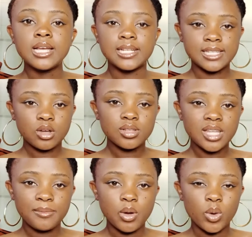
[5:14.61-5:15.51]
The second
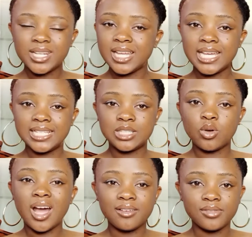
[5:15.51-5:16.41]
time I went there, he did
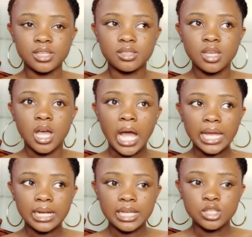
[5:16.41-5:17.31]
not have it,
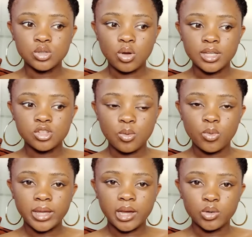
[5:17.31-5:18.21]
and I saw it
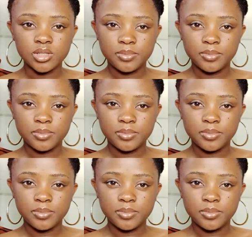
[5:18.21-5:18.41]
somewhere else.